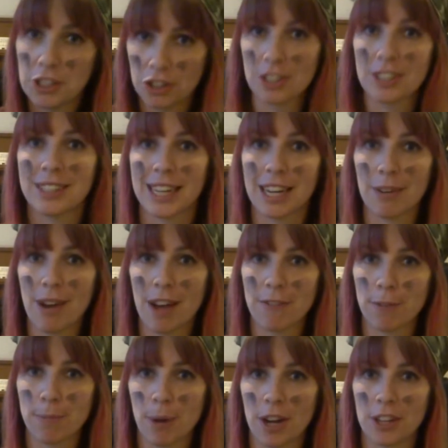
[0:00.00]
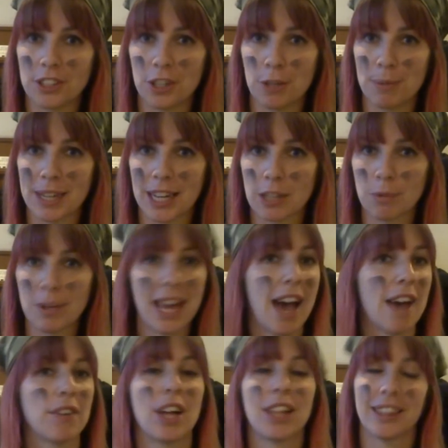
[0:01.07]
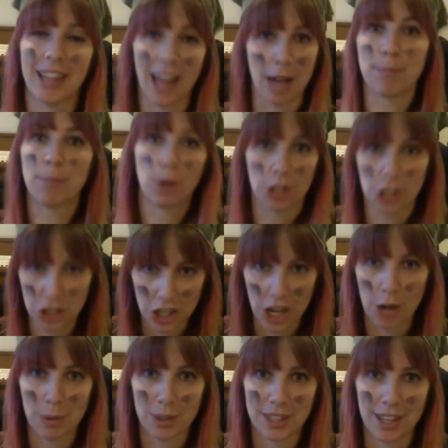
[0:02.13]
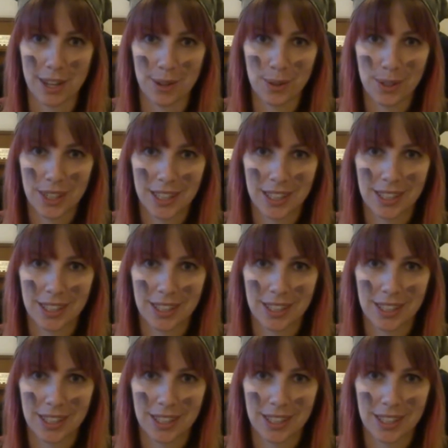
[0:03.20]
sure to stick around for part 2 because we have a lot more to share with you.